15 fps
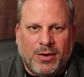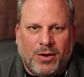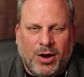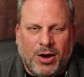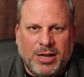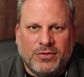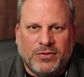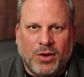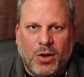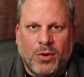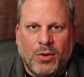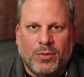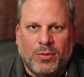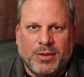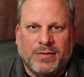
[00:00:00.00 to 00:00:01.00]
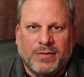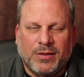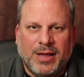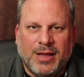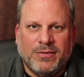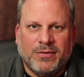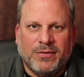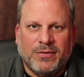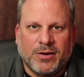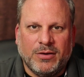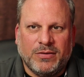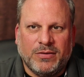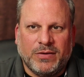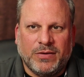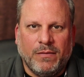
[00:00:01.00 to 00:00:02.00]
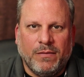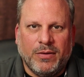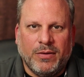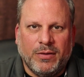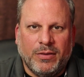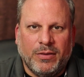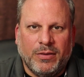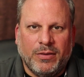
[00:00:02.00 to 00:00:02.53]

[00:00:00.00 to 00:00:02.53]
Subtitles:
its own, these lenses are going to solve